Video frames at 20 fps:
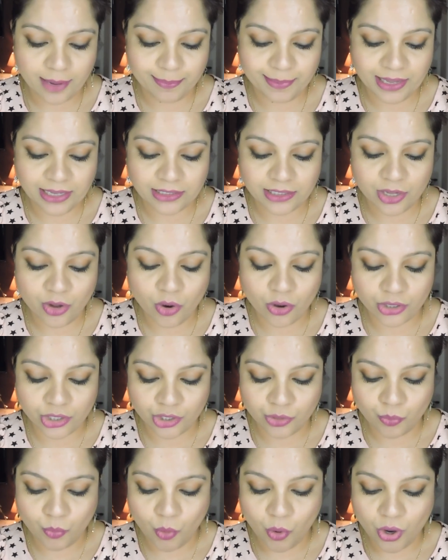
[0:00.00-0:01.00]
I placed the
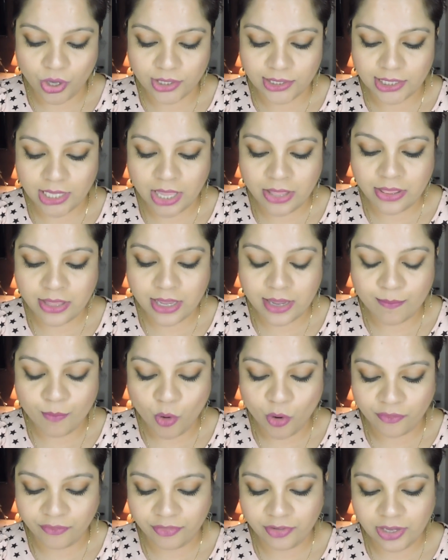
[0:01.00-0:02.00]
order was the
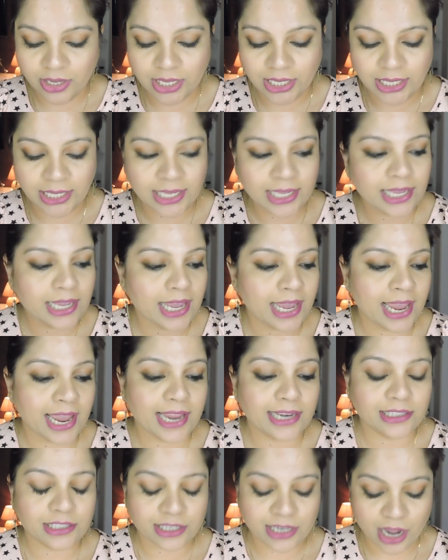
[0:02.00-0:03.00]
Morphe
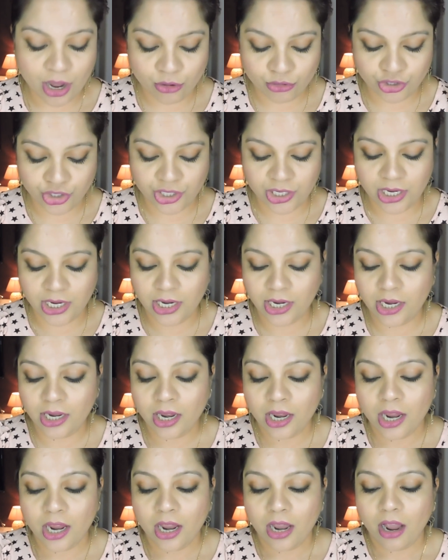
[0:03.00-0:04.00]
E8. Now she
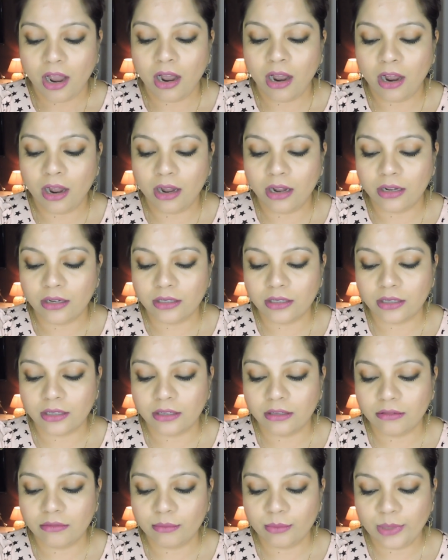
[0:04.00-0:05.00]

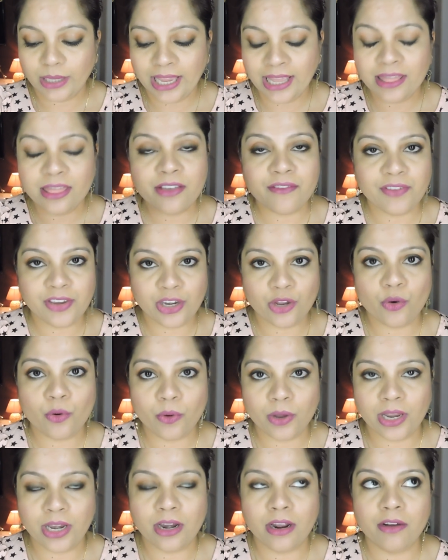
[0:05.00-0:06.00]
in the
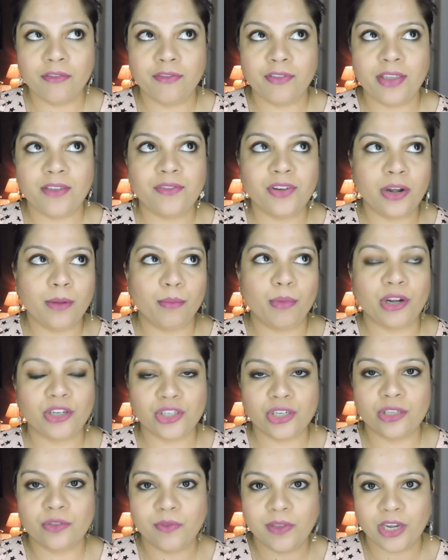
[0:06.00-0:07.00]
video, in her favorite
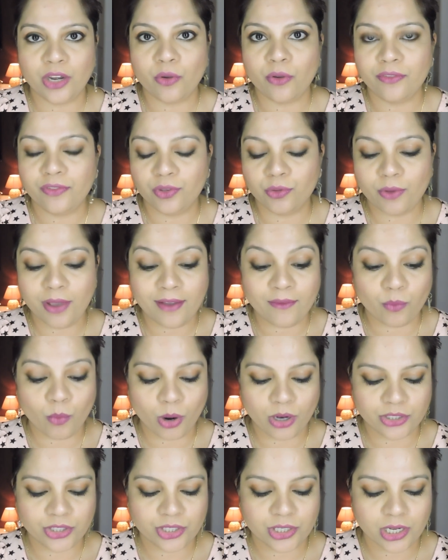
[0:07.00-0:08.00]
brushes video, if you have
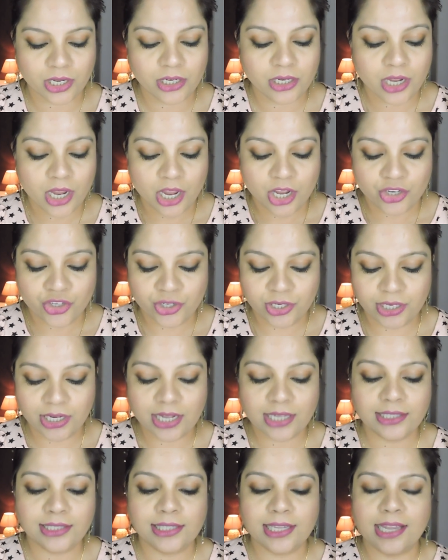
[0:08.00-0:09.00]
watched it, she
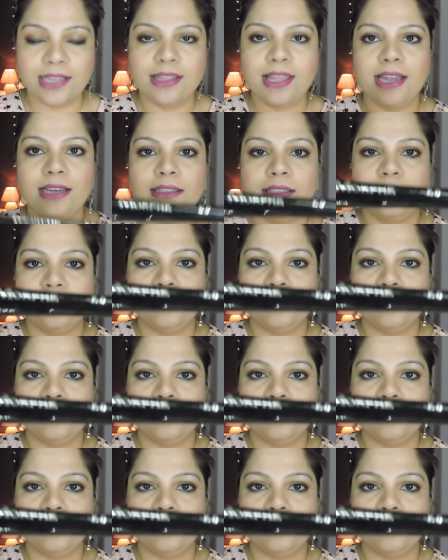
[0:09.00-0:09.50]
does say that